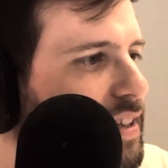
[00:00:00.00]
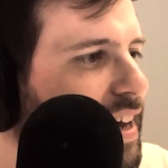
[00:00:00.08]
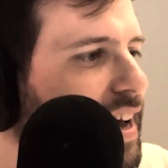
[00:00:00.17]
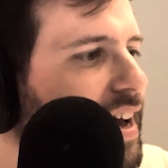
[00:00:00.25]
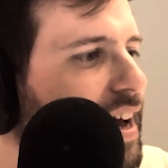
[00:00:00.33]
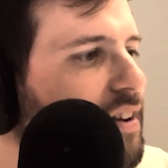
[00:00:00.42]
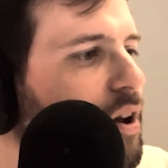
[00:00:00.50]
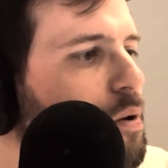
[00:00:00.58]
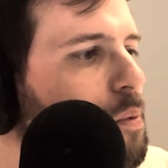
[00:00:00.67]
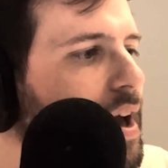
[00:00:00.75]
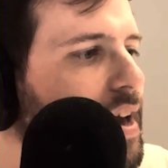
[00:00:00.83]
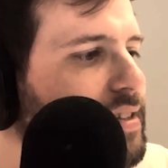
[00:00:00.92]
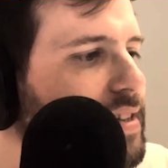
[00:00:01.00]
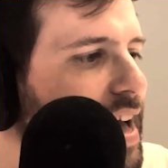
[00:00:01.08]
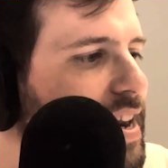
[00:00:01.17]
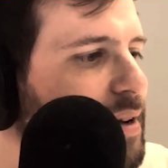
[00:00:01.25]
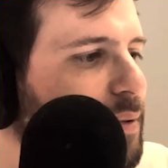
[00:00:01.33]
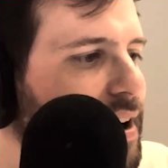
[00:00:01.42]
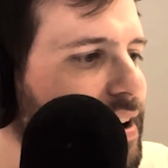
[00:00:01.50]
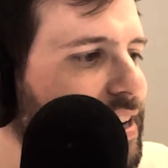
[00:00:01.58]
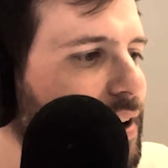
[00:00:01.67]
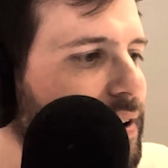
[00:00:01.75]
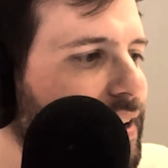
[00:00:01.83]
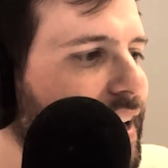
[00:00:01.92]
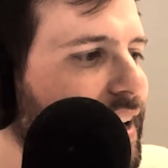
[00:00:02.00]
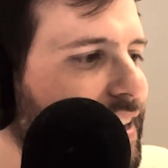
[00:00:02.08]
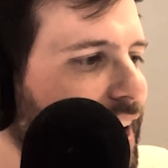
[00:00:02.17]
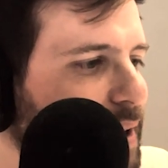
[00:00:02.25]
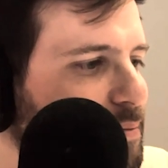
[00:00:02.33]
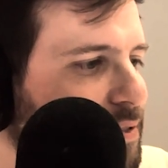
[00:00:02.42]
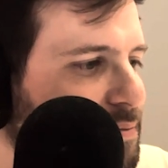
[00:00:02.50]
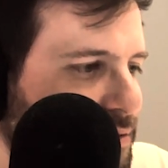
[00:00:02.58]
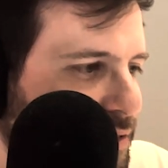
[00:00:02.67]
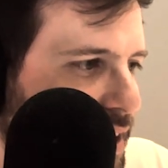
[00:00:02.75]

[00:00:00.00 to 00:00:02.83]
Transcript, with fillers: Yeah, and no way is anywhere going. It came from Google.